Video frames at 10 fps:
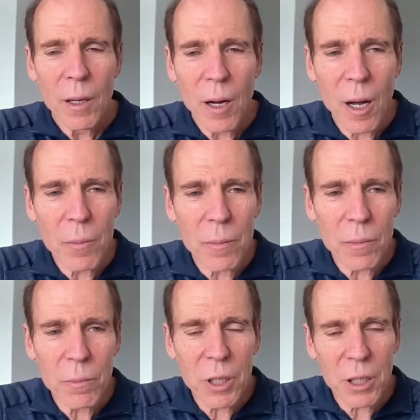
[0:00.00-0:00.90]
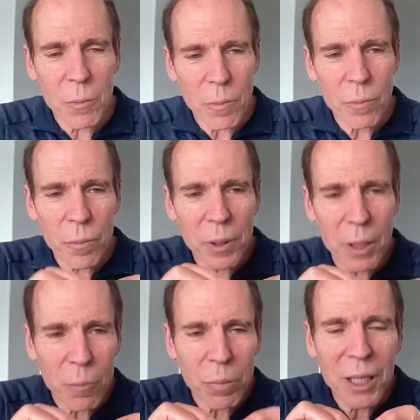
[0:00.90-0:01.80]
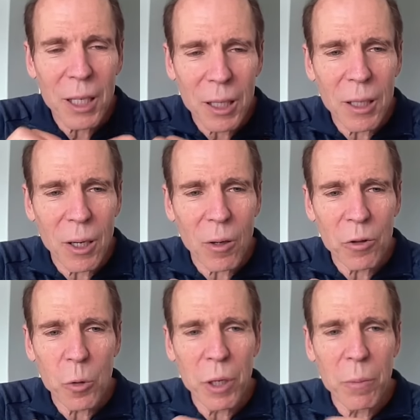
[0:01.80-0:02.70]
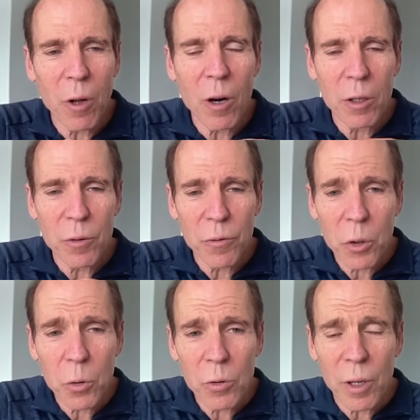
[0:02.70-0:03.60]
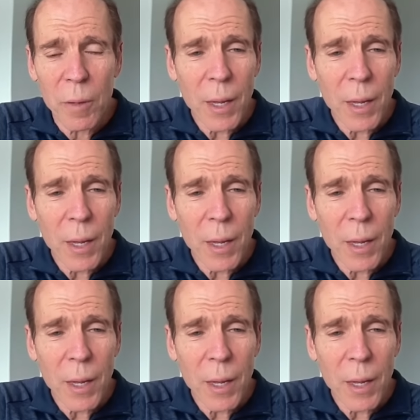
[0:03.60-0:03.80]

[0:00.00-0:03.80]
um, being be, being clear so people aren't confused.